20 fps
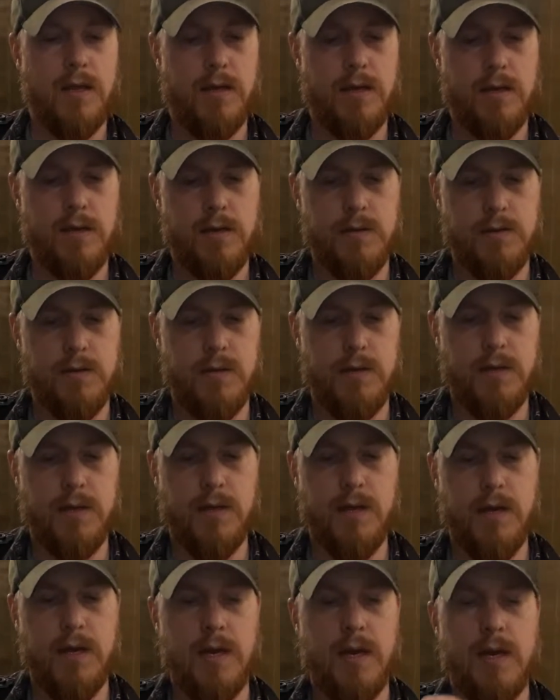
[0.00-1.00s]
It goes in
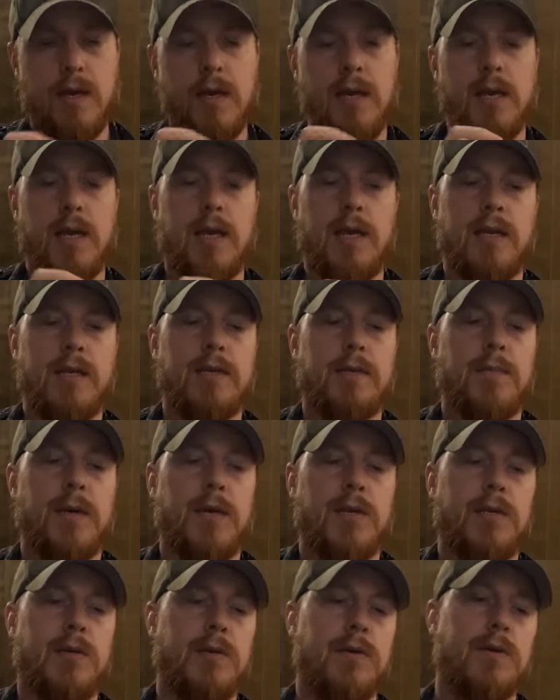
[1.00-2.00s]
there. You need to
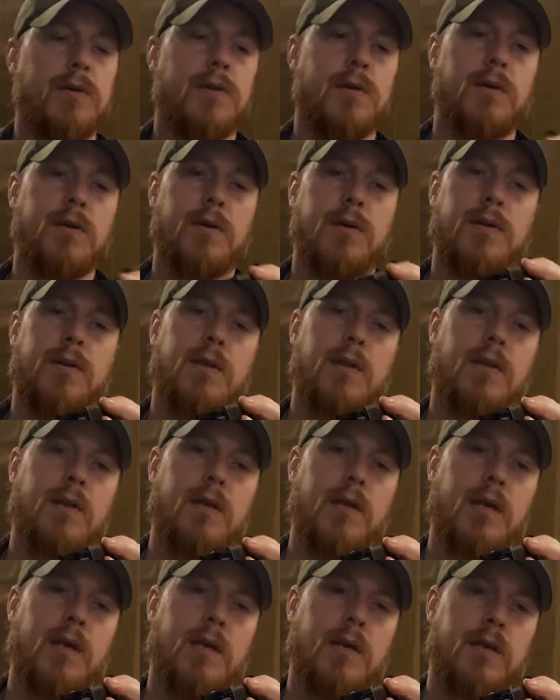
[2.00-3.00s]
make sure that
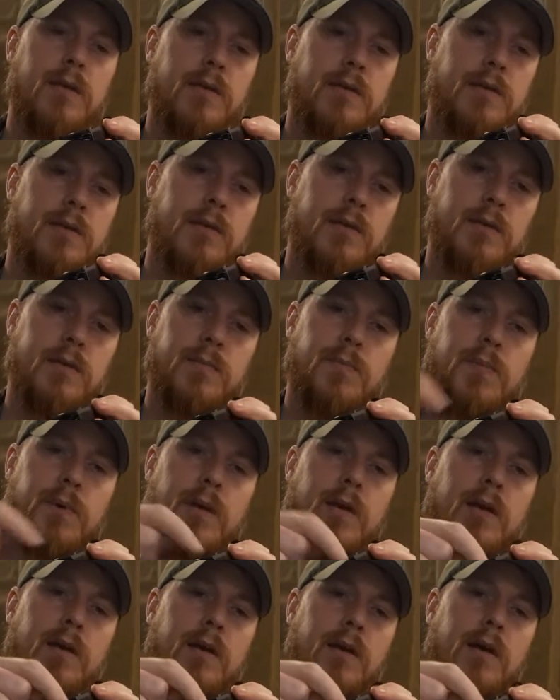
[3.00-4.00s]
the
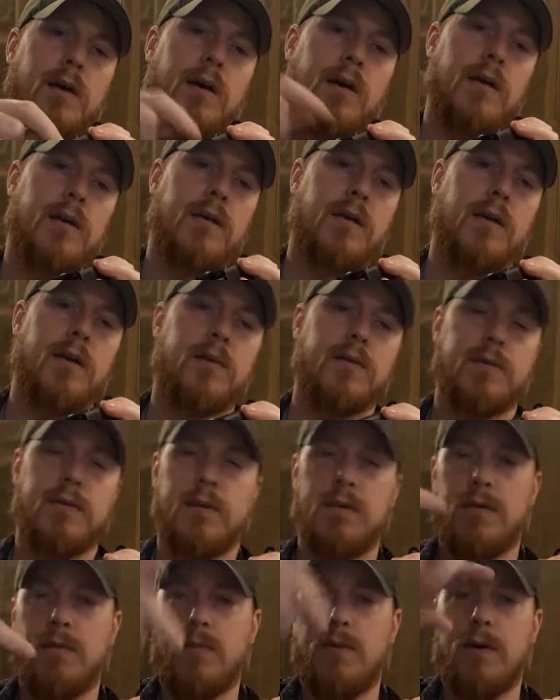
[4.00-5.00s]
spring guide goes
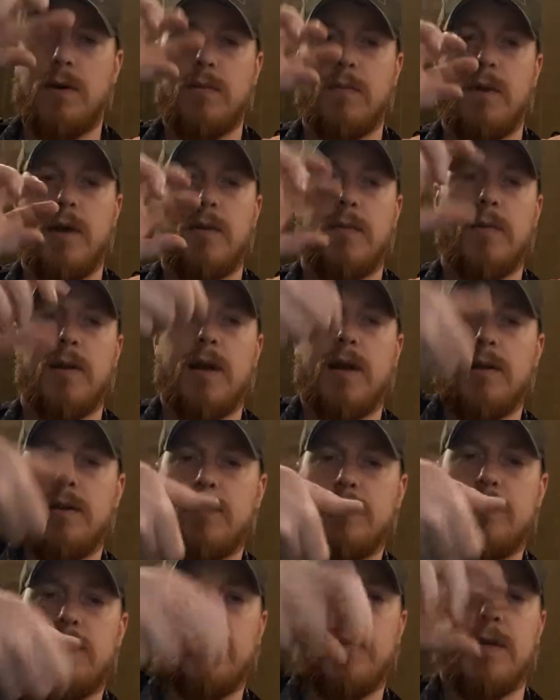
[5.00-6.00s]
in the right way around.
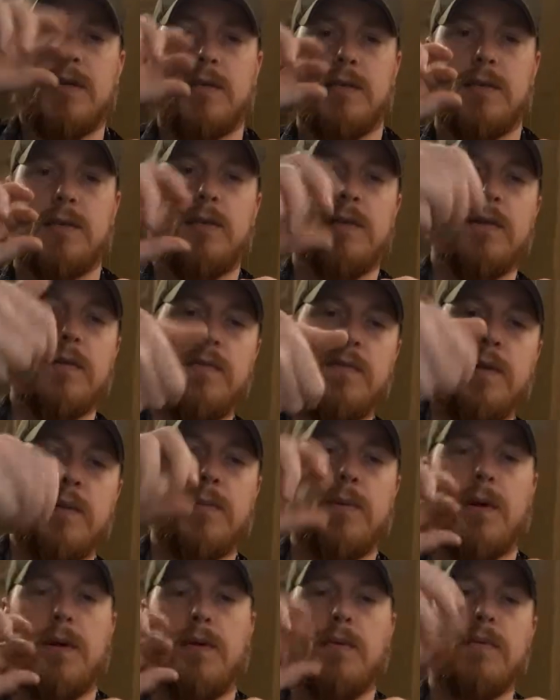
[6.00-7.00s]
It's very easy to
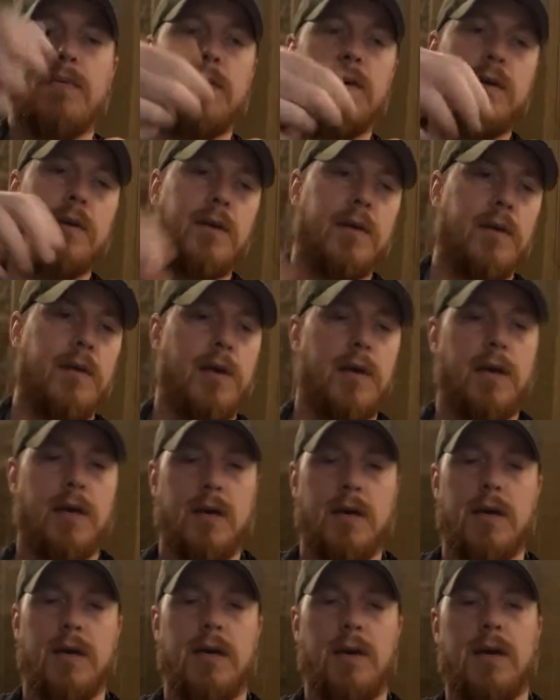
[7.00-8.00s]
flip over.
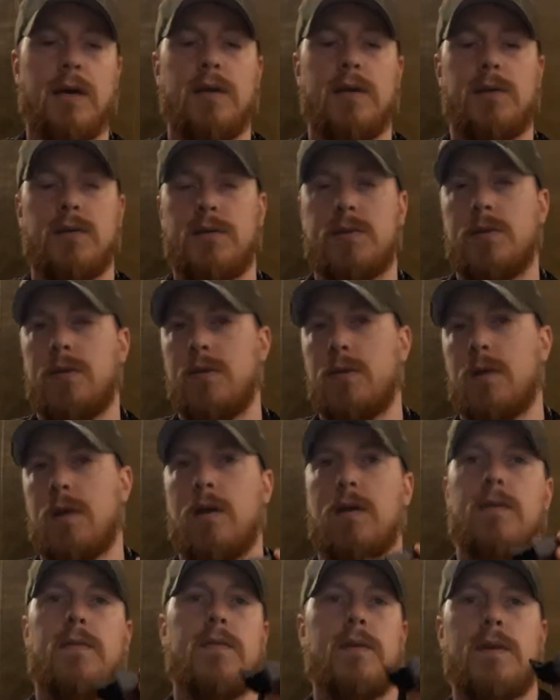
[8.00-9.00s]
You'll soon
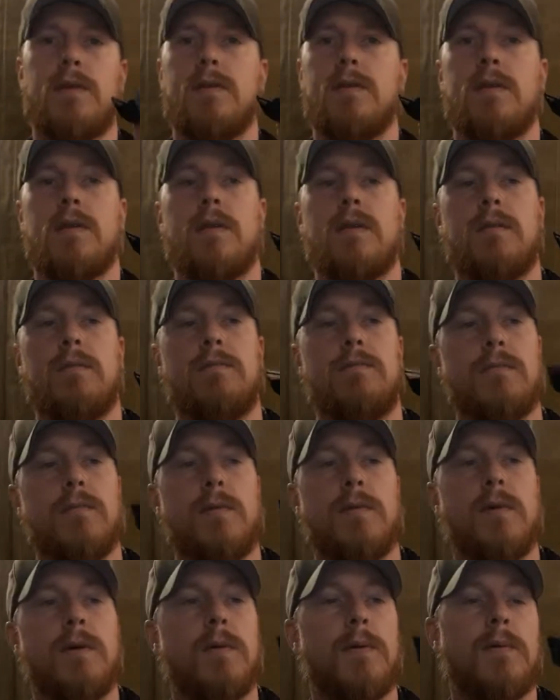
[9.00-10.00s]
know if it isn't in
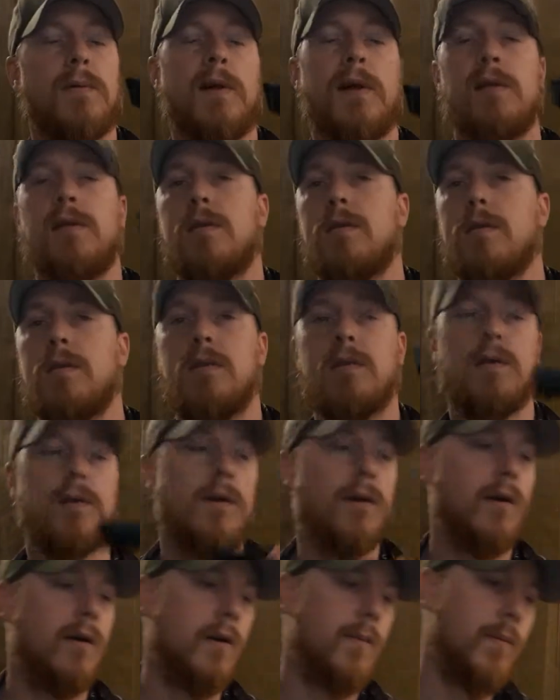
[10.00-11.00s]
the right way around because it didn't
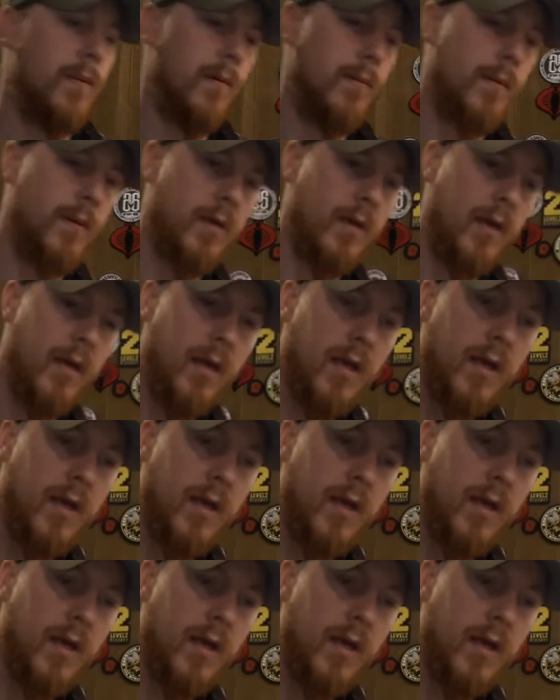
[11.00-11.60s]
cock properly.